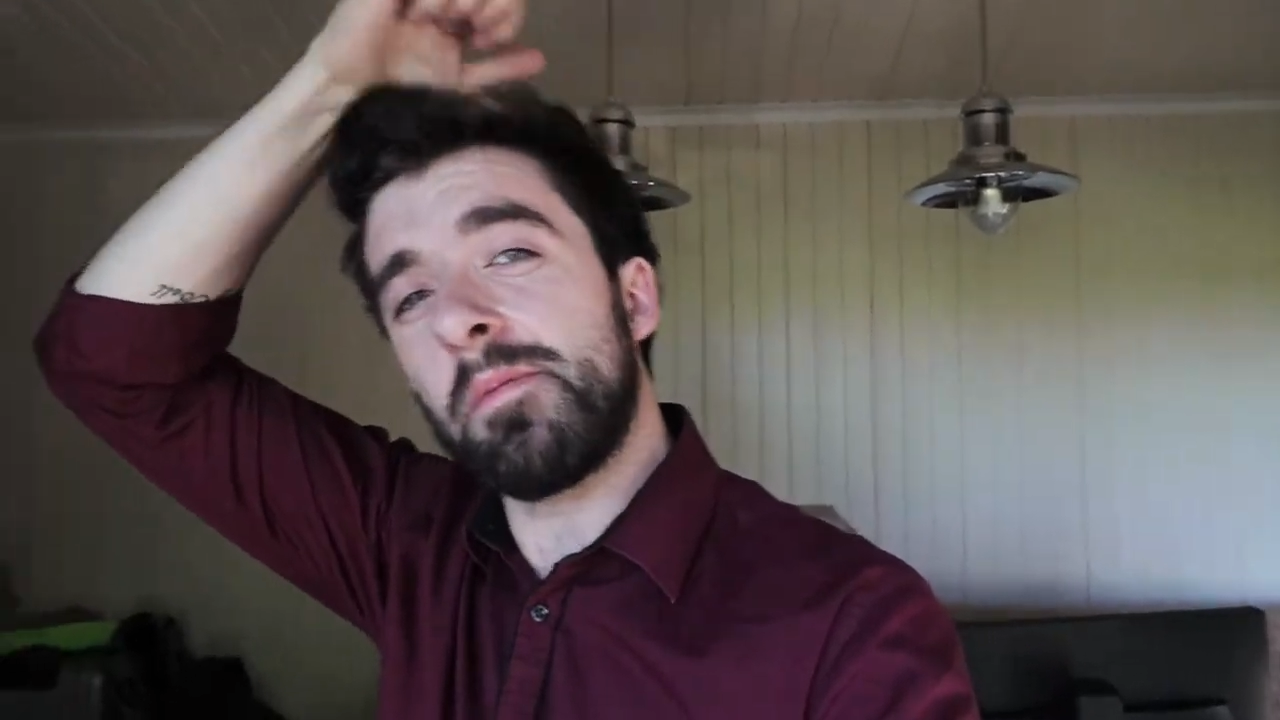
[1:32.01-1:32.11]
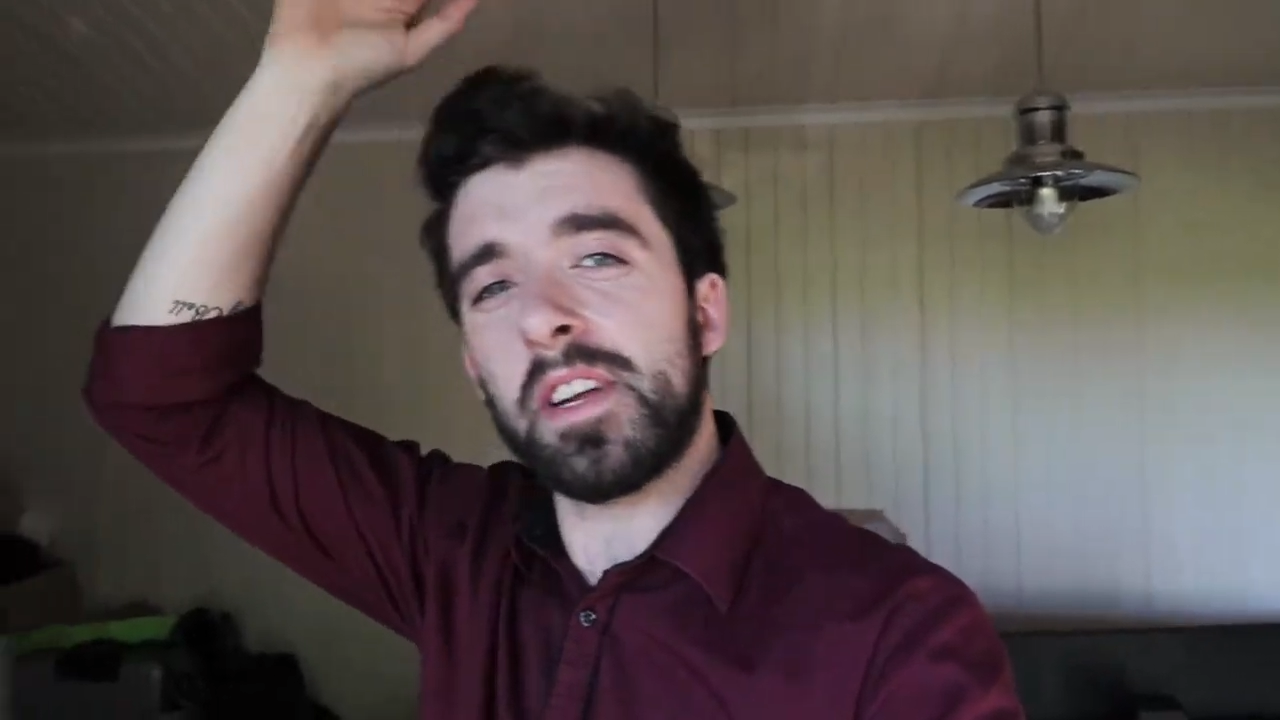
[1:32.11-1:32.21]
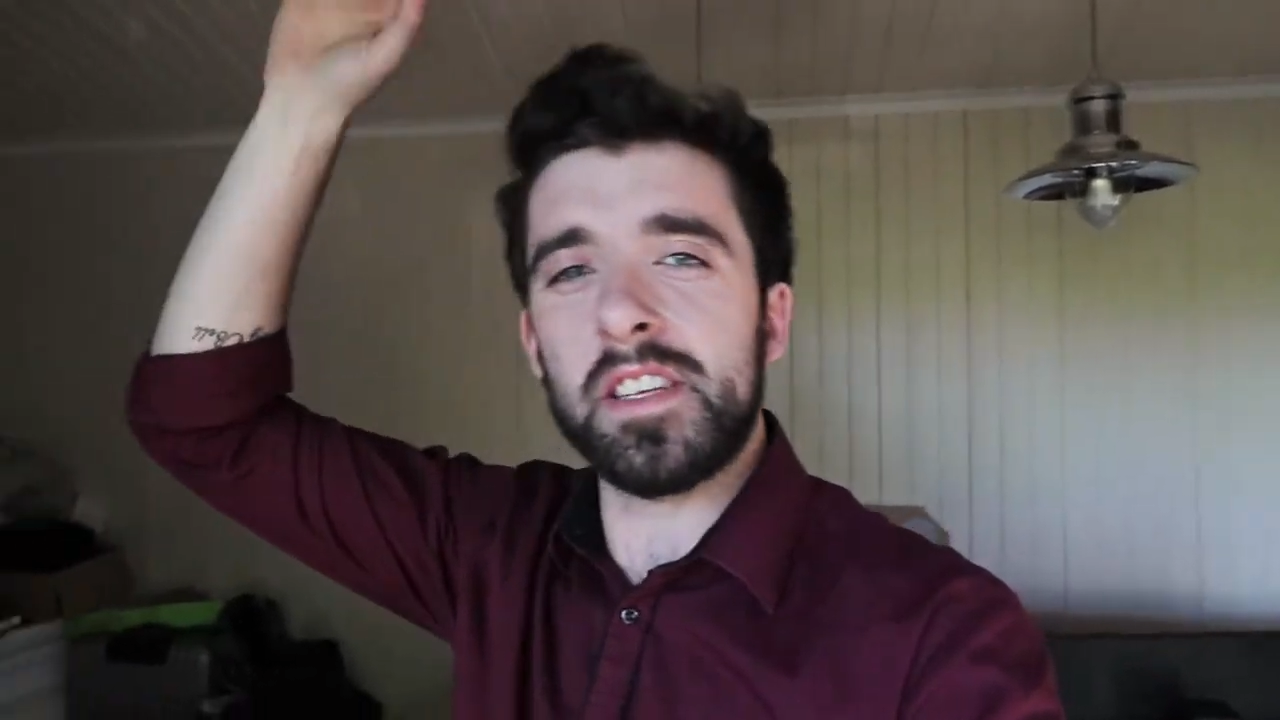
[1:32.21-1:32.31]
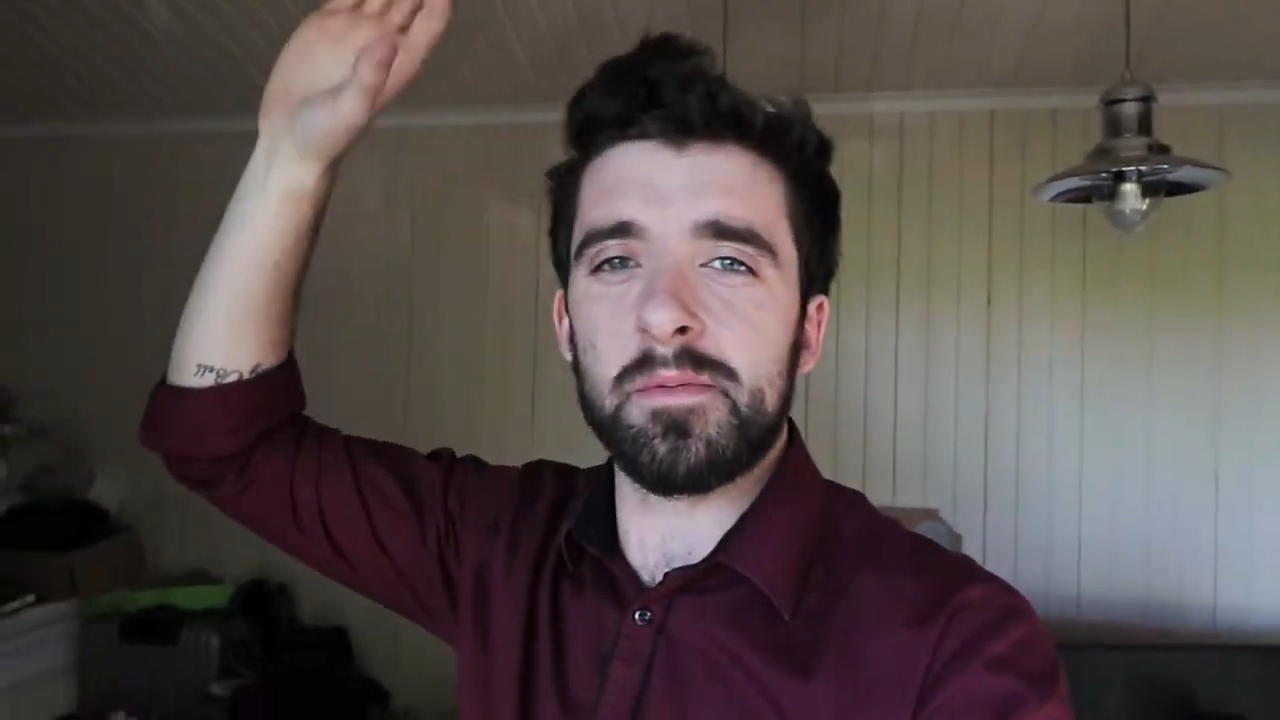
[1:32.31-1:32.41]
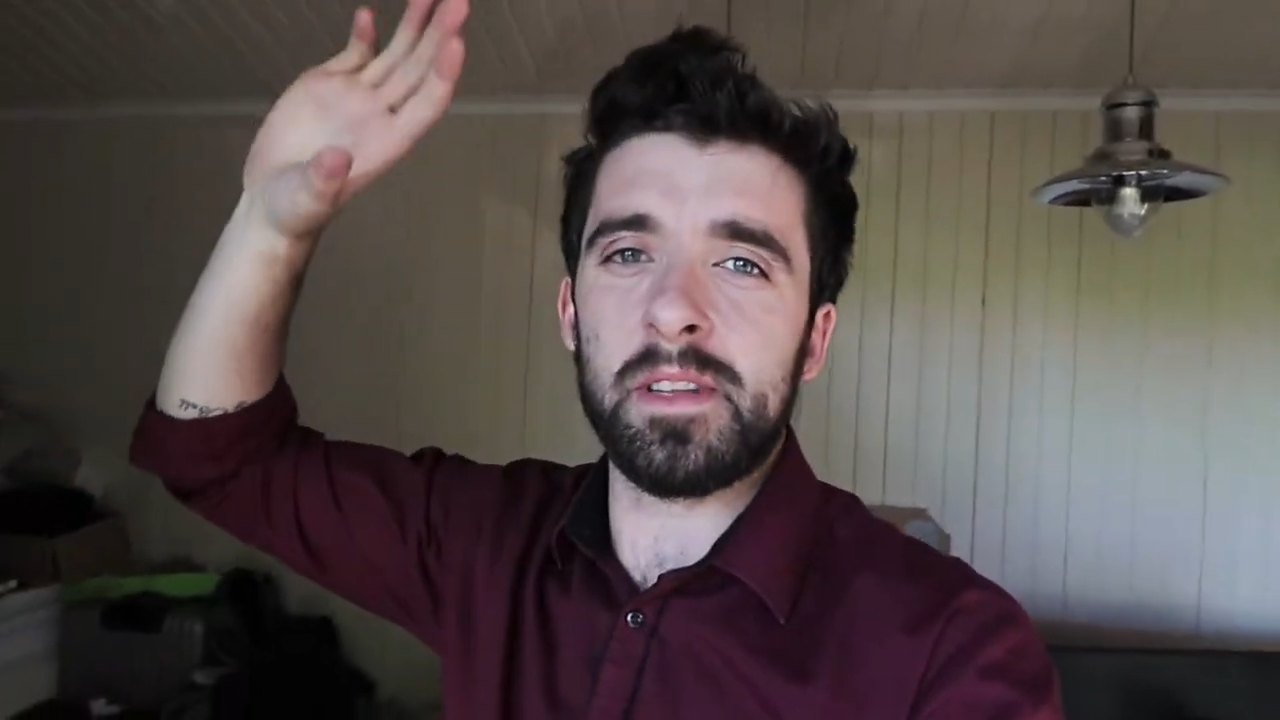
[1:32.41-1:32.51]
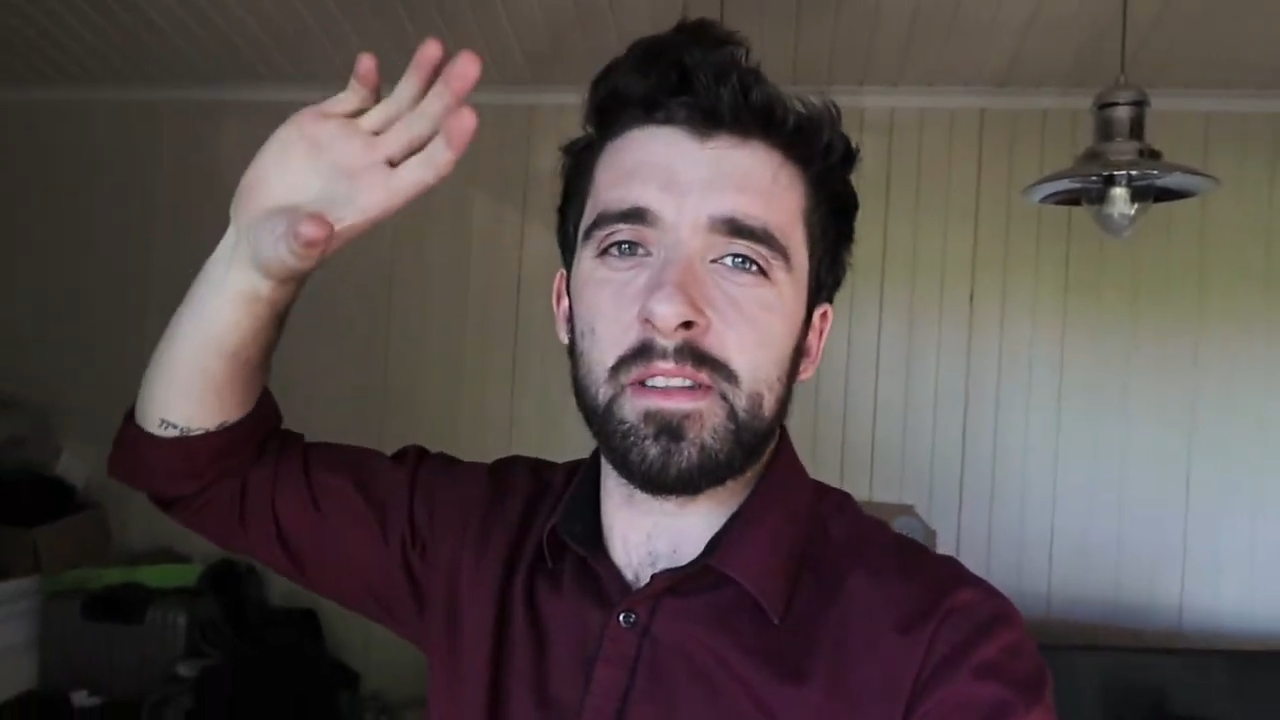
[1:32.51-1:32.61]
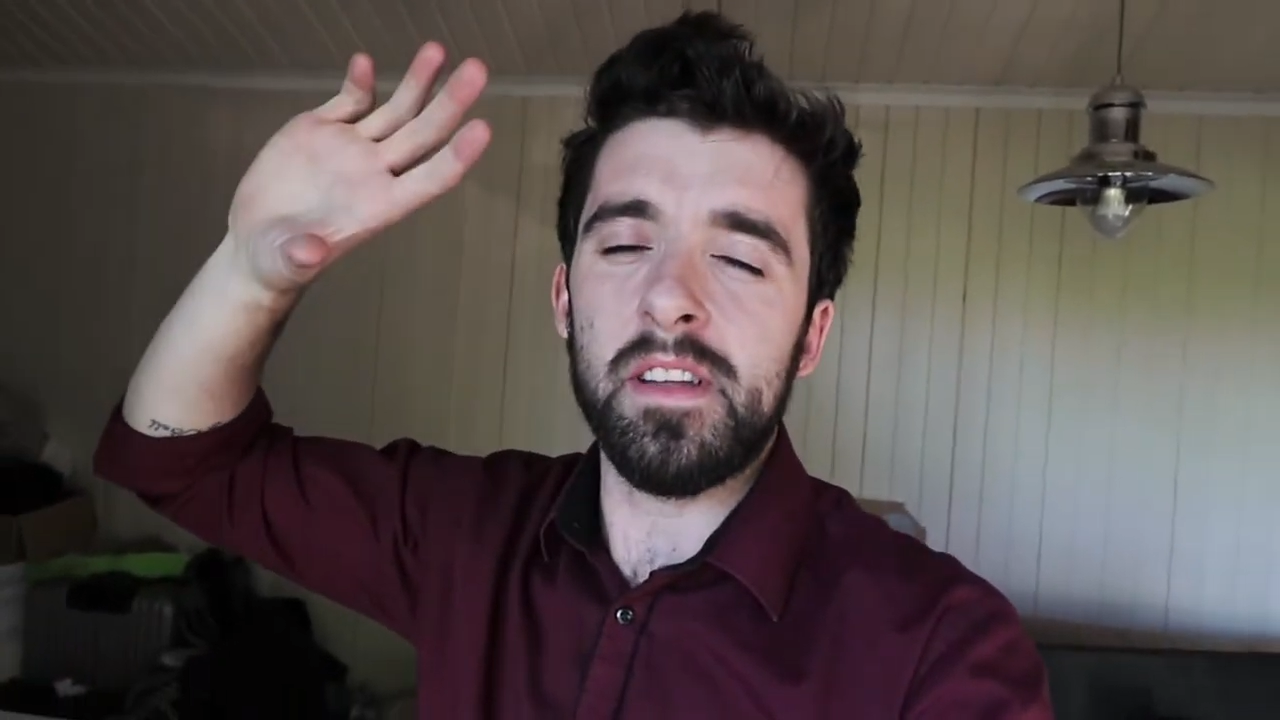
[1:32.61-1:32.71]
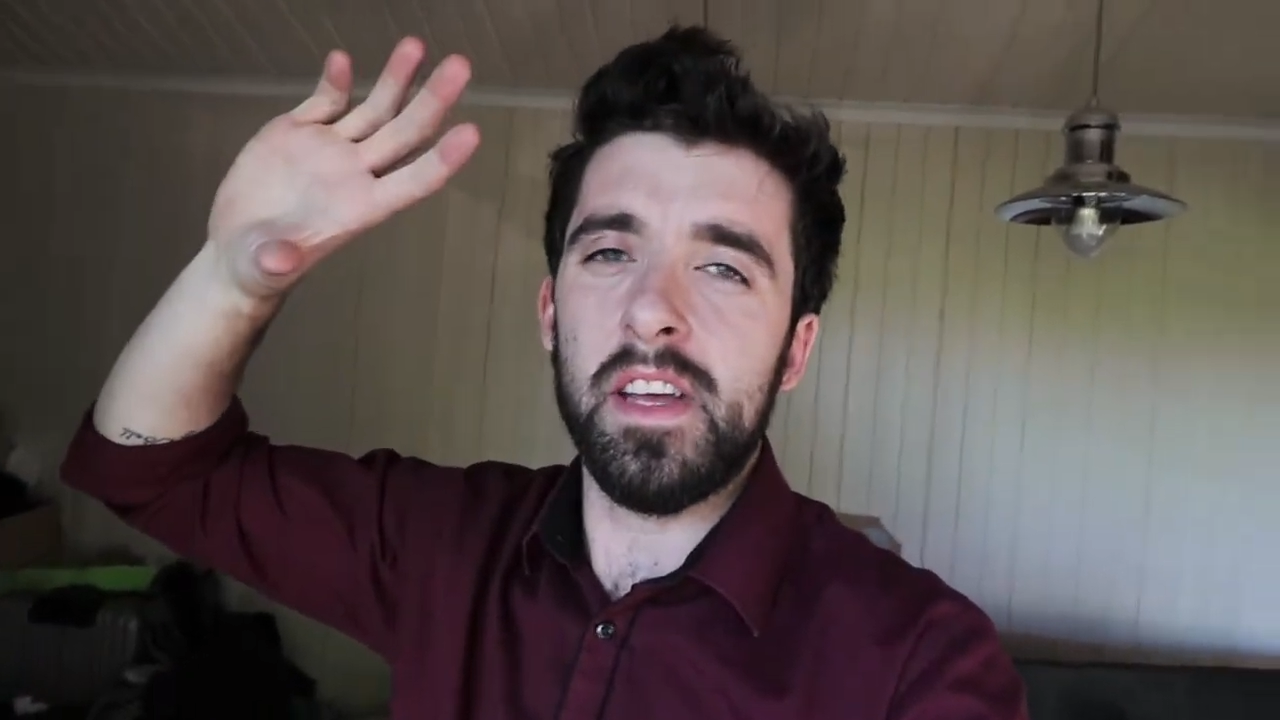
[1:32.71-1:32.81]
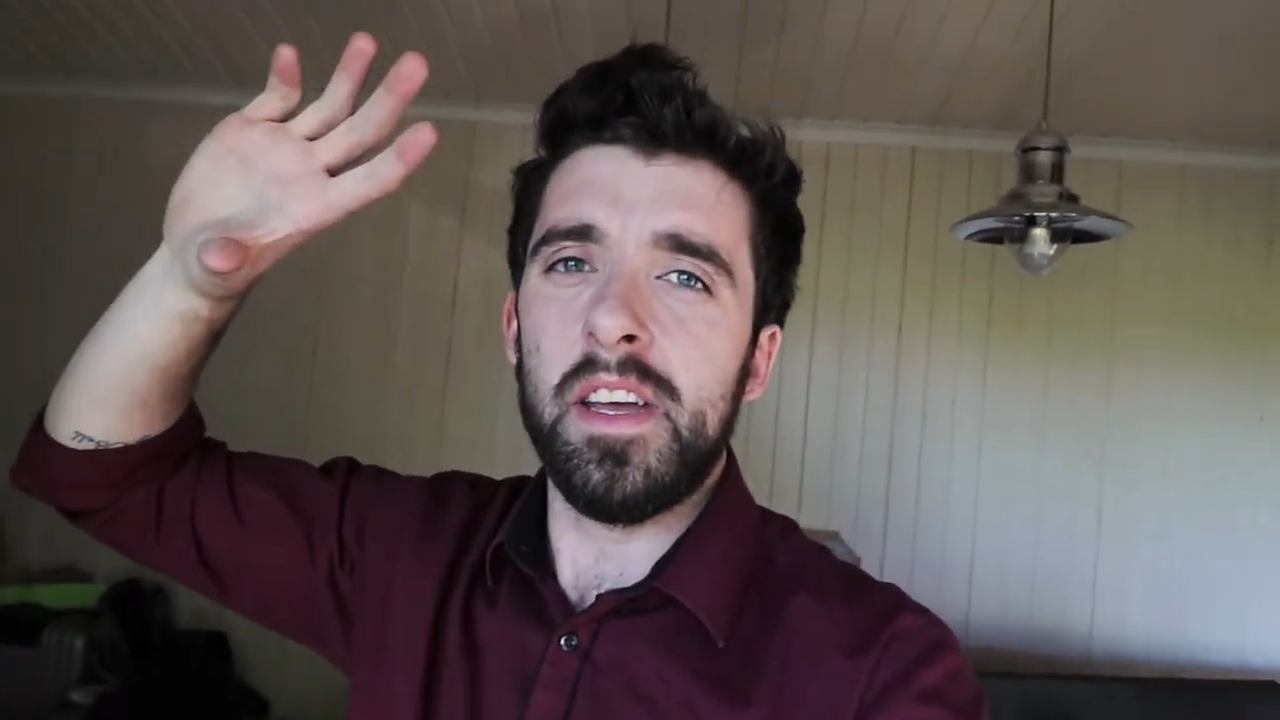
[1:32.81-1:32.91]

couple of days, I've been